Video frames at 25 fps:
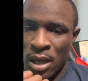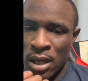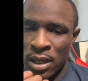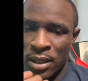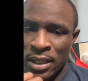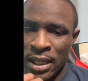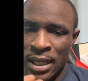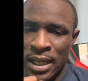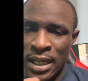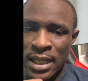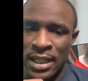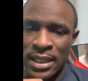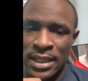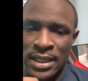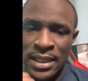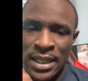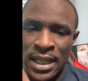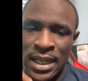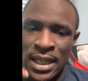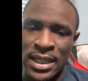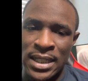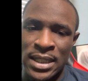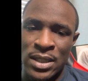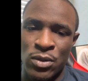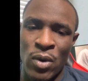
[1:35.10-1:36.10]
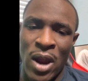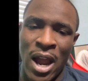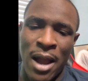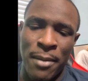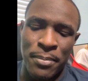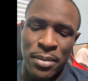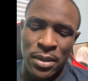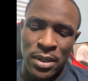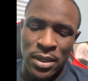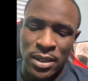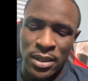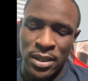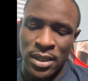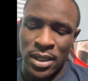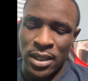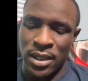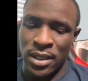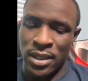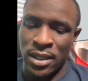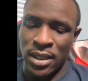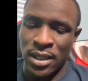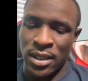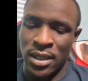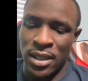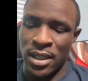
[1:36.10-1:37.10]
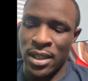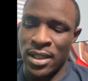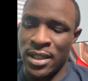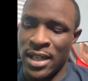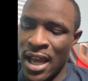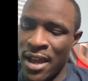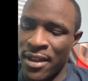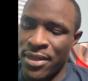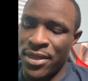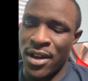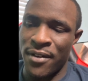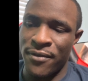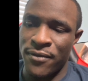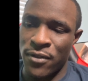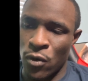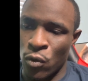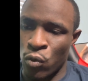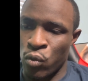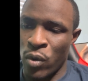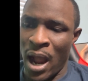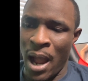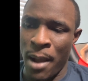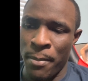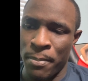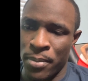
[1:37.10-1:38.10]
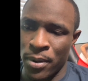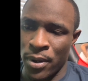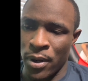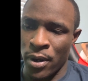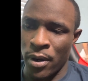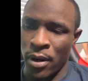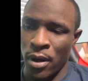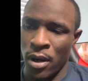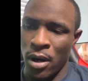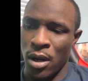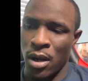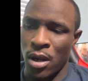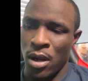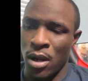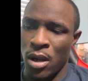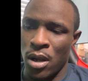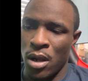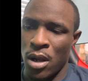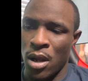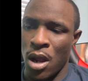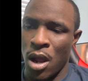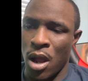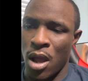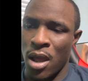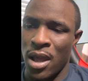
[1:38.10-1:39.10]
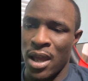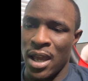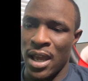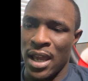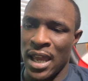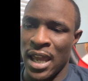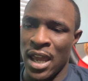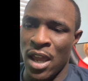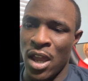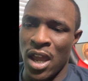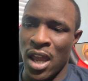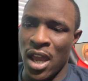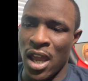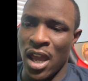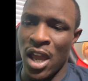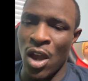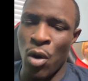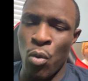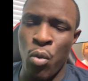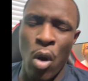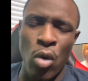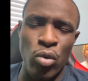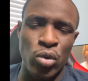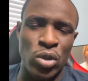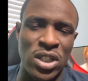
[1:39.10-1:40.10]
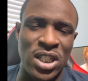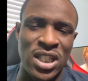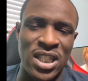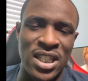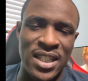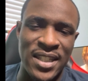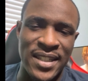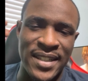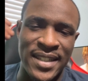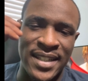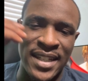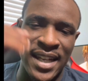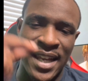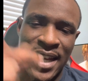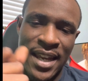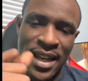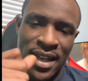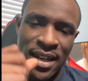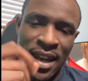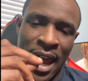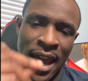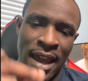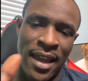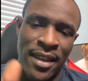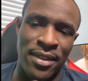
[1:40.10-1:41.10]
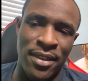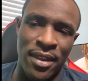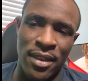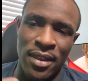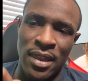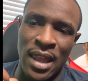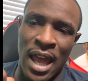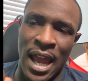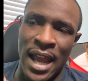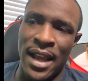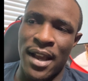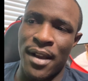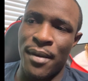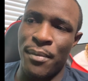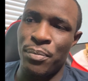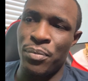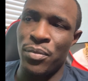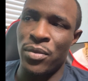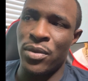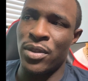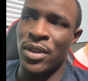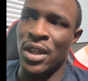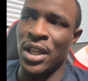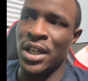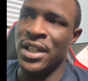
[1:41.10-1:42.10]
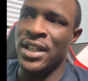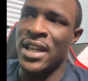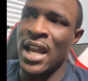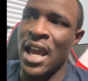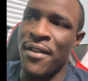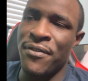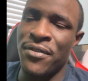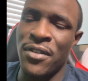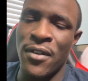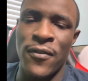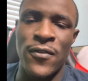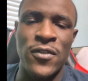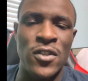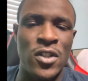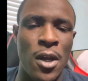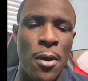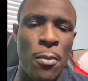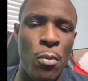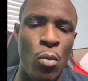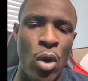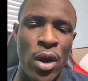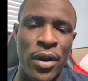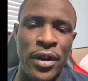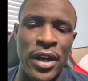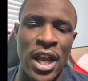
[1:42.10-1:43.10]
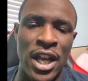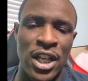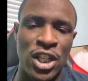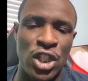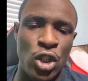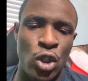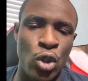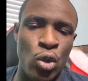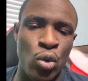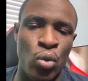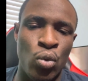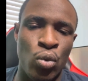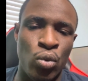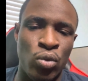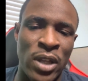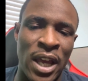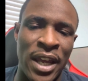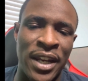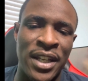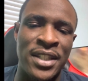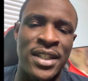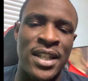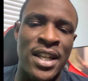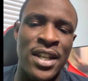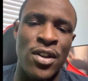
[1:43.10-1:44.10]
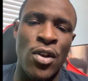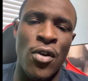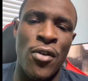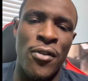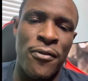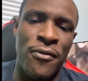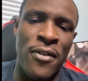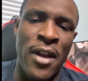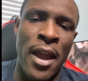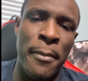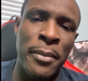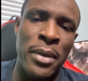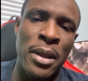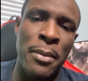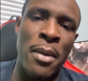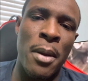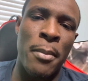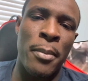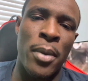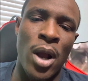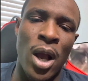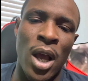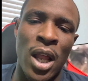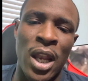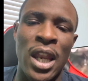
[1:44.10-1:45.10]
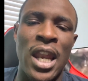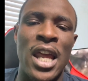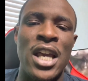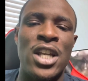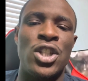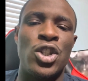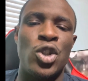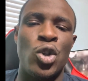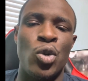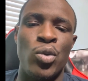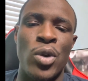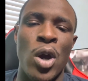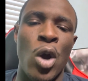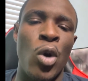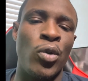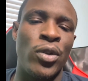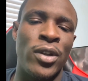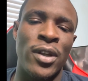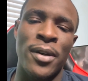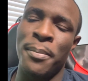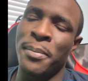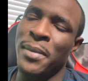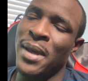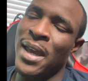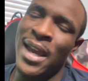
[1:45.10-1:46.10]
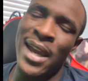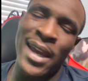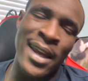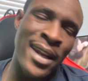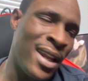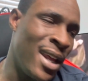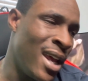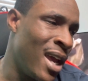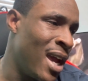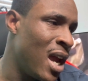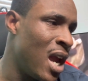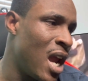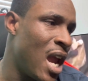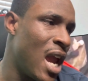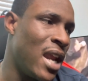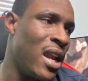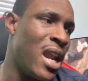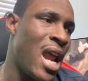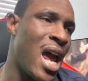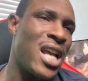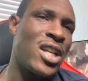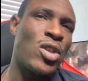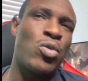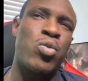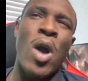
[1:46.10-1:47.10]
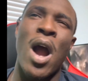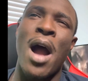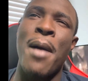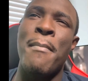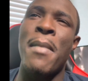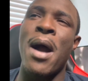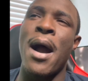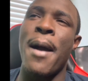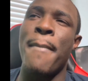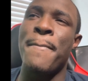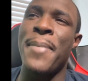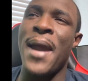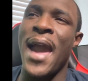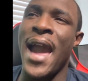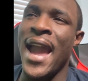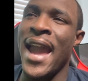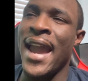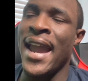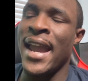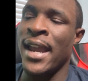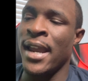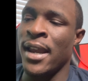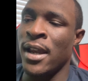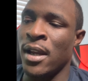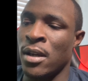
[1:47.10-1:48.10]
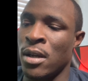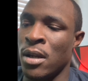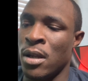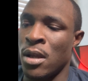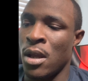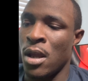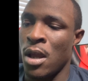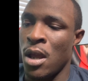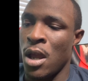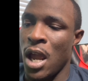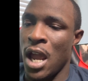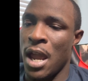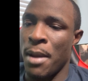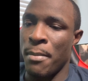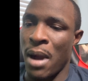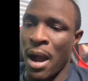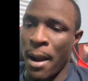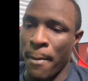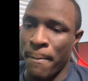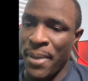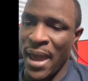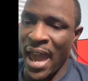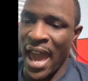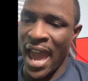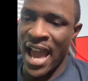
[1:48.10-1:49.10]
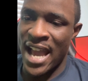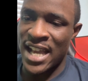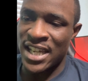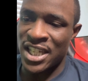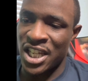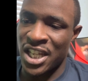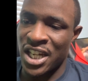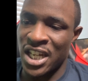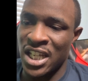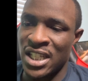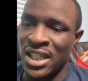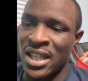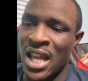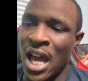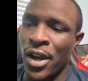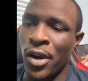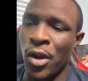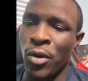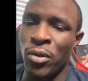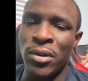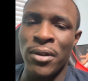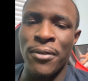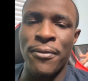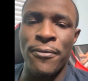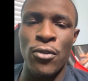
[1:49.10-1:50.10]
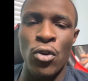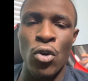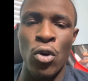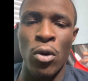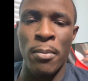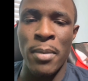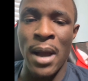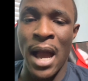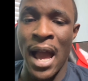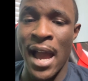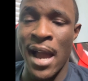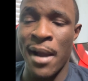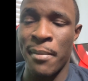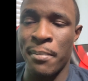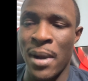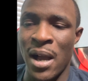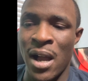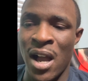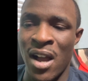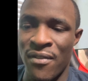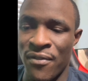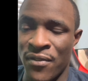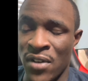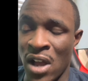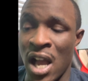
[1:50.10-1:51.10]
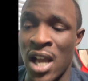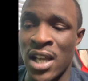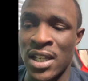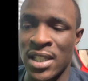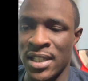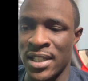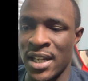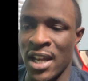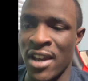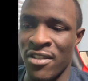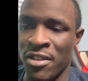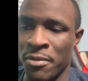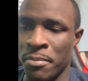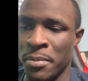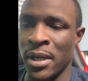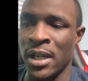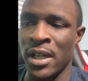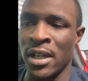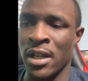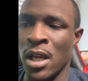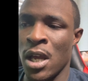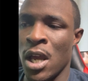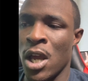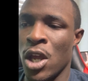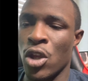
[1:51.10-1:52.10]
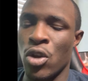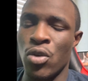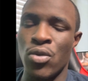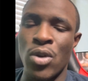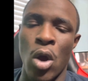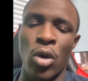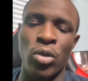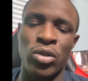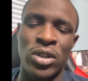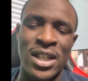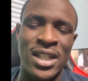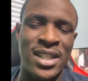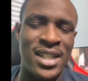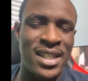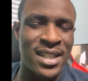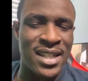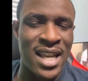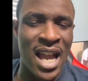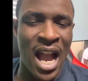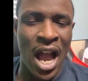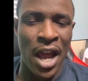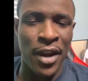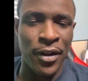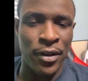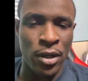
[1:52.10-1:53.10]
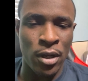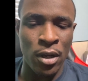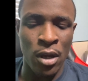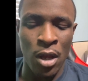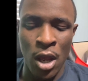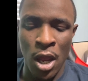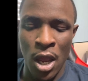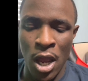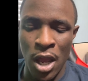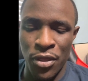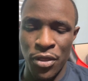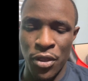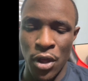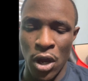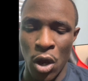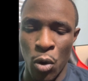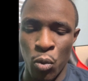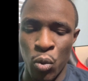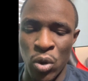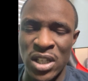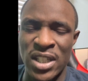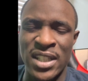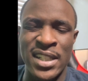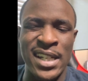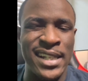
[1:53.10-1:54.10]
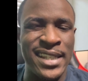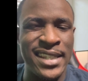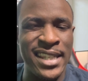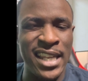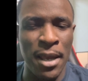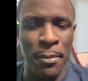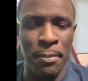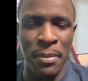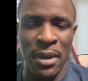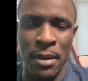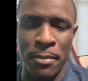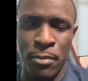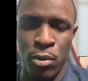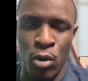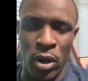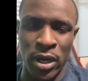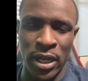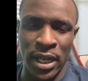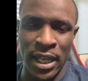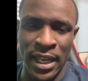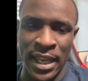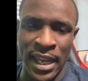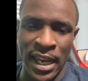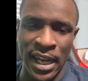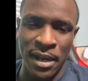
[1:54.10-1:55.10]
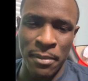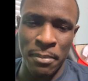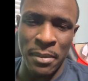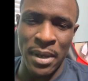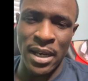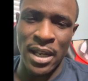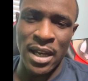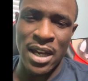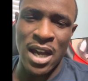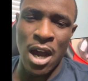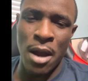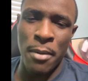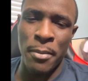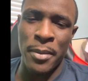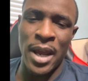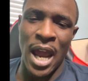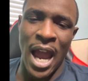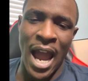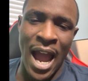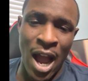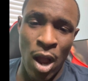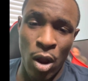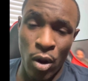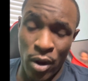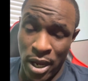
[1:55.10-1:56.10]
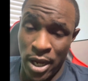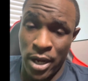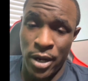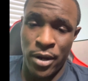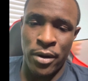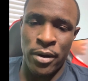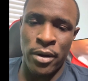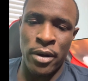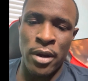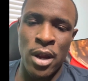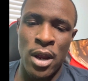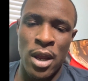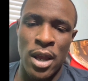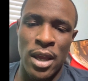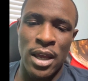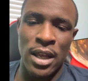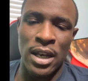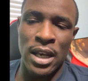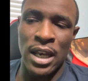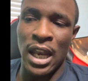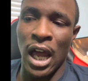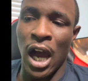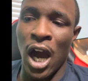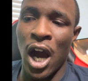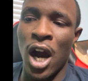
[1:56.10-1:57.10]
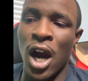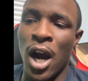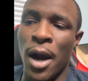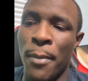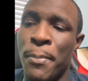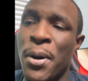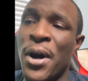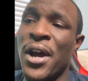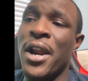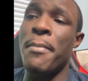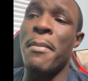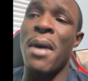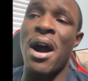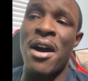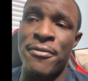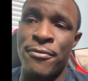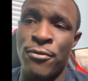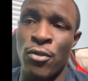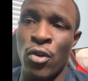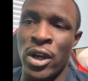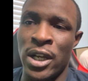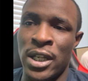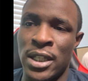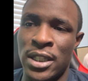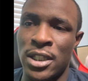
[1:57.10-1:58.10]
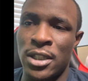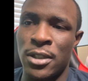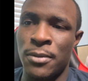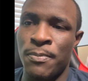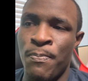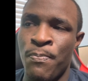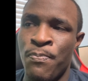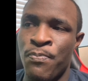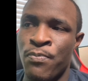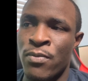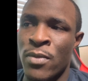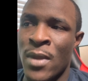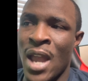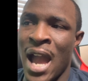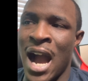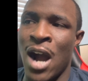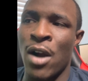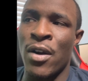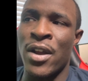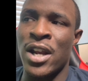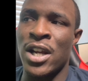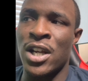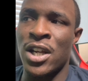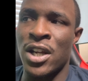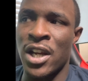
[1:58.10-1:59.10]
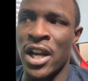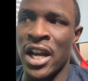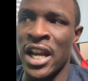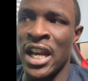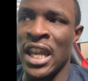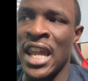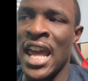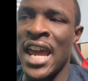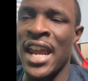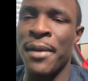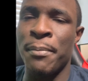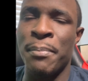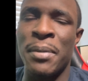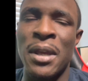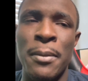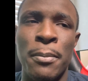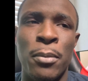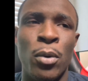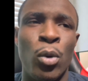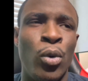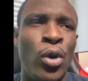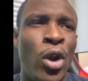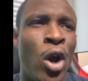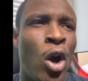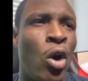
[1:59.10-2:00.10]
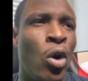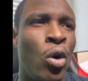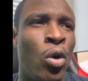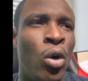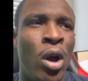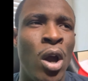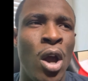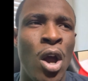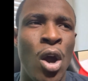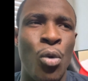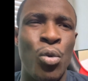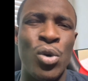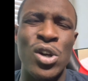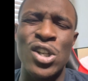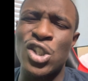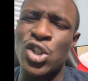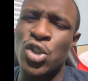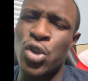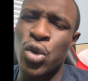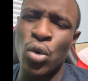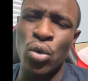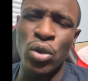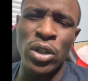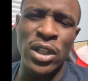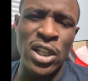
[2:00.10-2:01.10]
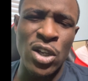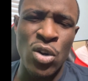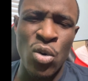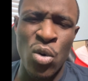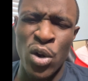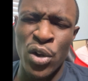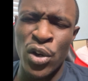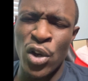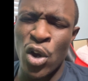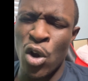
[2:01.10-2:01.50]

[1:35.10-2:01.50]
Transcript: these these rappers, the the, the death of a rapper, it, it won't stick like like the death of someone that you that is in your family member unless you know them, man. And that's why my pain and my passion is not only fueled by Von's death, but you know, this is kind of the was the tipping point in getting me to come out here, uh, putting my voice out here and letting people know what's truly going